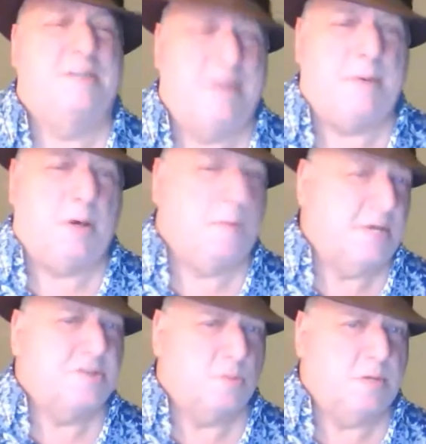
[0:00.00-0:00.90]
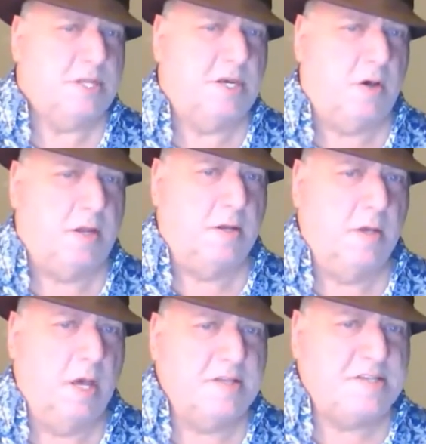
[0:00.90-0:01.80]
say typical because it's really good.
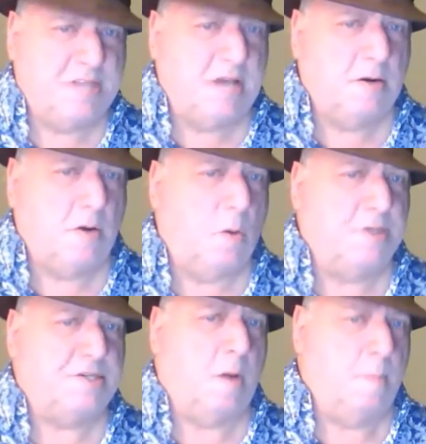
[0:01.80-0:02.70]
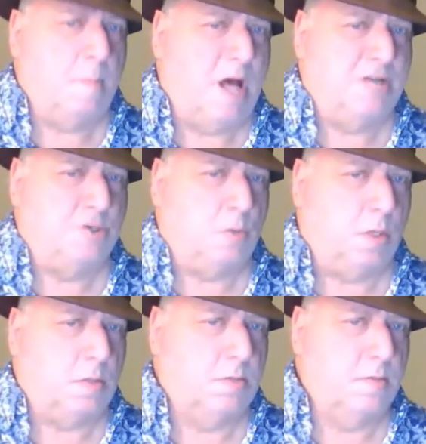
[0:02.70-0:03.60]
The standard OSR
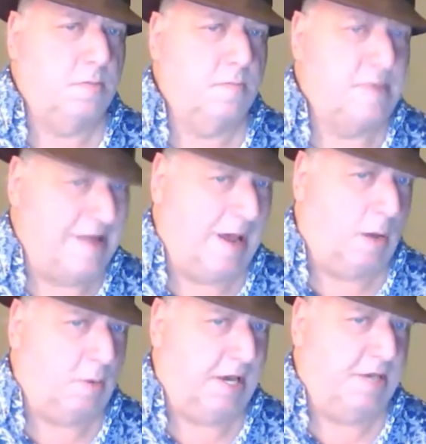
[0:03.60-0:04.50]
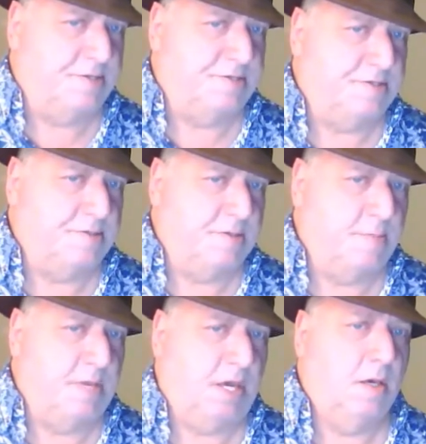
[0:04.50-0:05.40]
module nowadays,
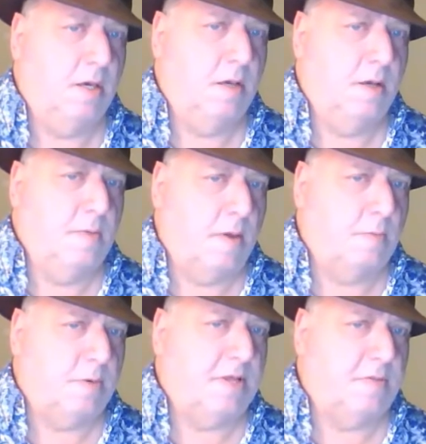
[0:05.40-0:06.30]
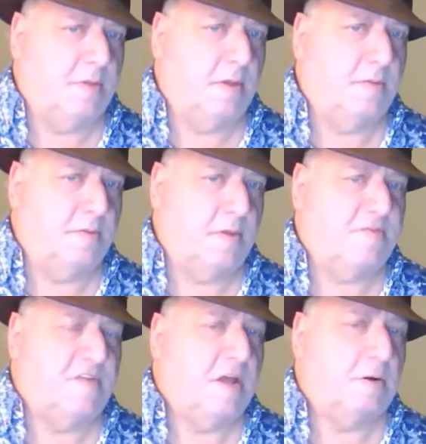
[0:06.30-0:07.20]
to me,
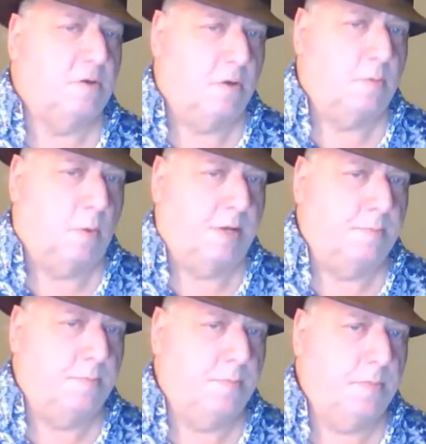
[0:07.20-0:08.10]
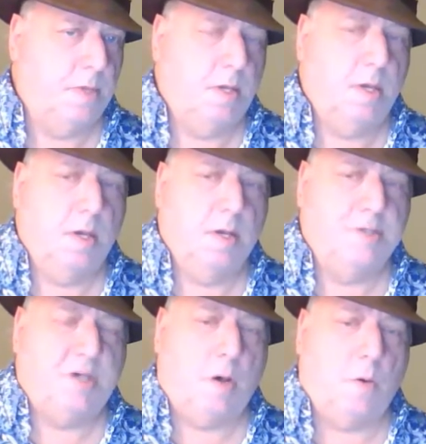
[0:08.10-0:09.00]
the standard good one.
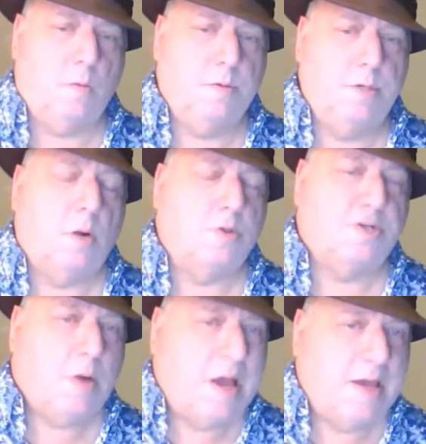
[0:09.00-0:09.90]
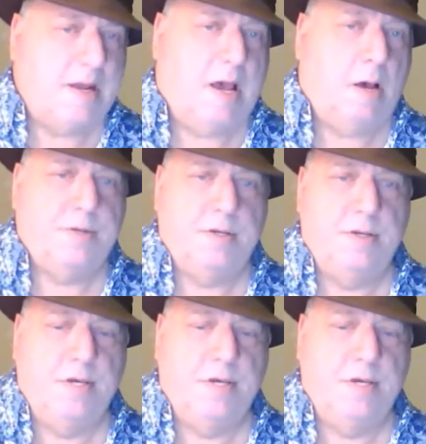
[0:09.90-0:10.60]
So, you know, try it out.